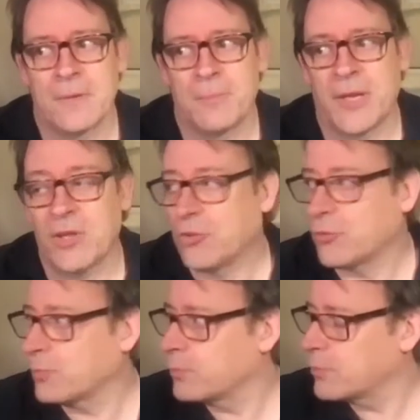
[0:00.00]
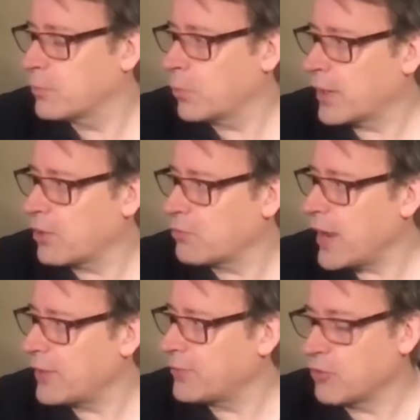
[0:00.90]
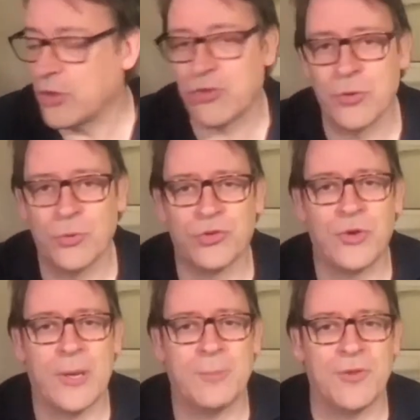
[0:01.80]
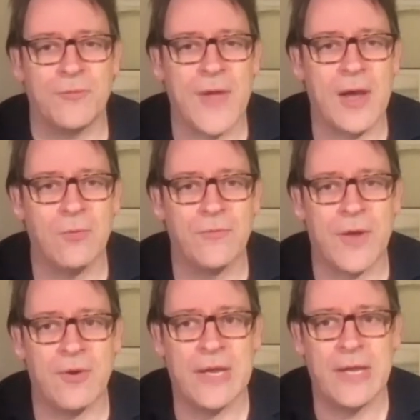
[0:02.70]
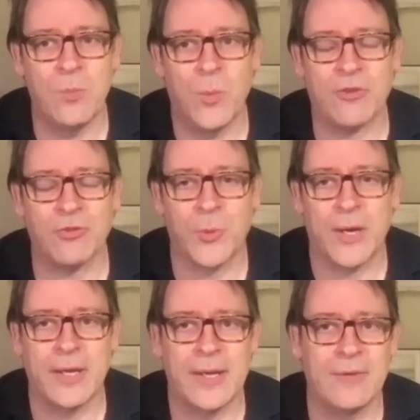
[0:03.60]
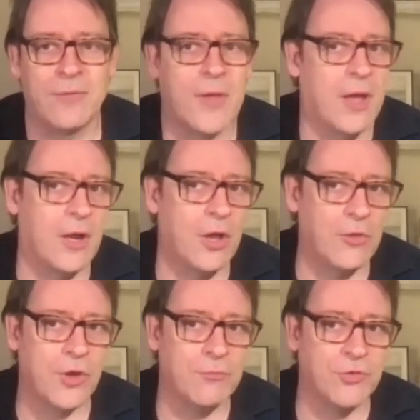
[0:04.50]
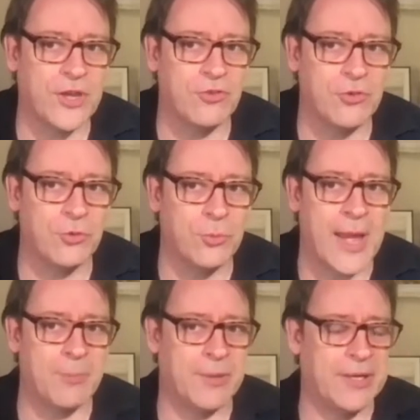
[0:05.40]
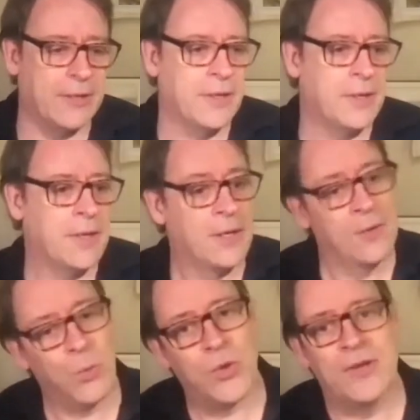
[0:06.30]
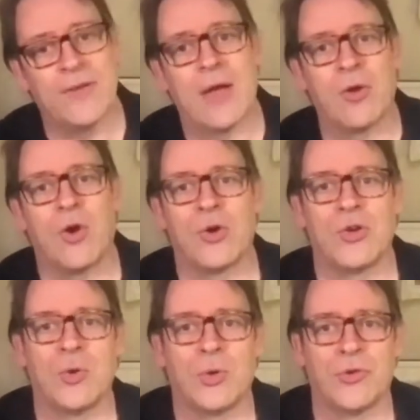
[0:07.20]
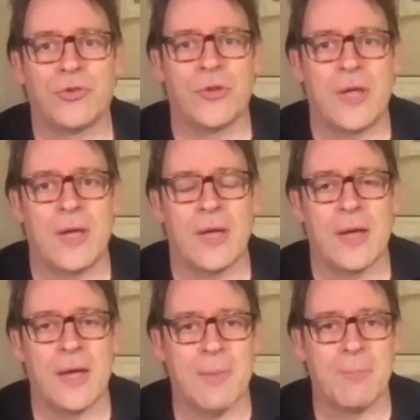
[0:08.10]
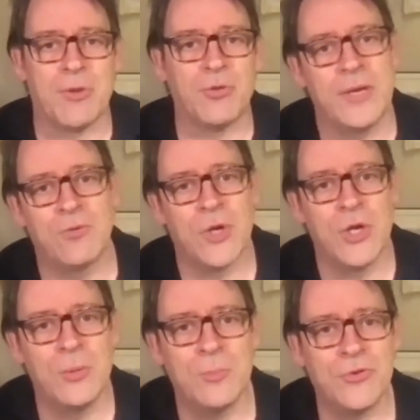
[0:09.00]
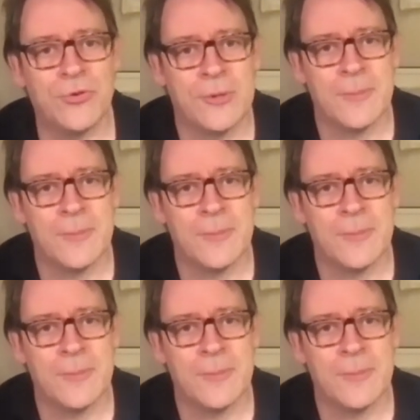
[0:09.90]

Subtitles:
Because when I read the original script, it felt very West Wing in that a lot of the conversations were happening walking down corridors and between rooms.